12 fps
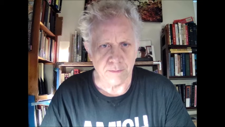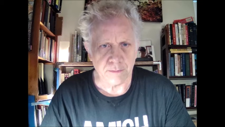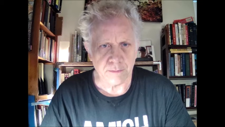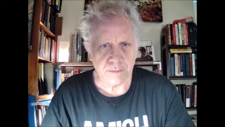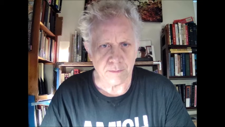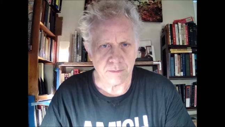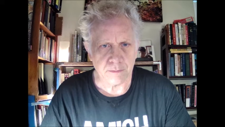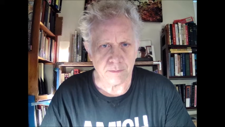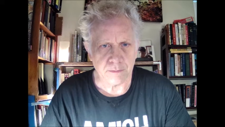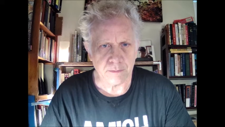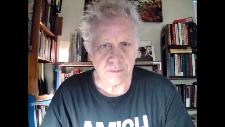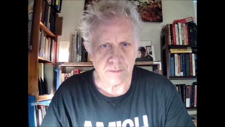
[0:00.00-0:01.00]

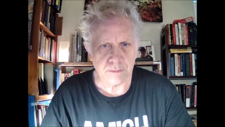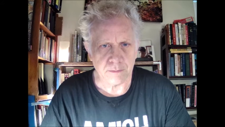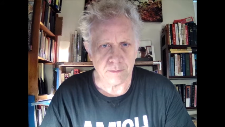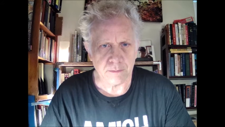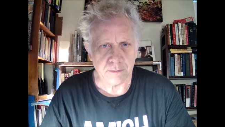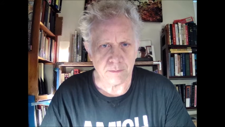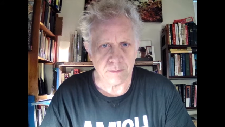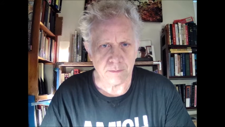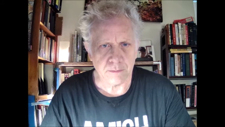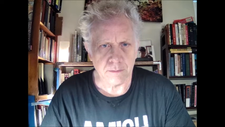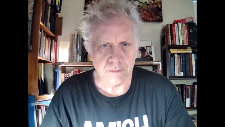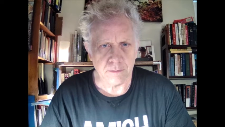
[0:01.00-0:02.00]

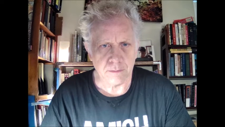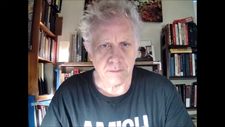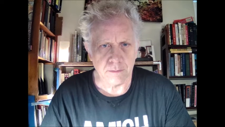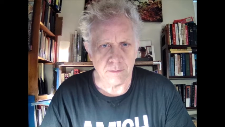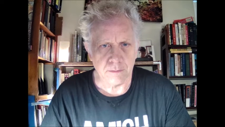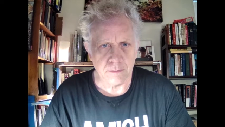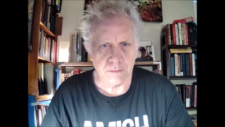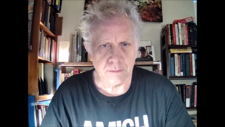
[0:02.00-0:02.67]
Nobody speaks.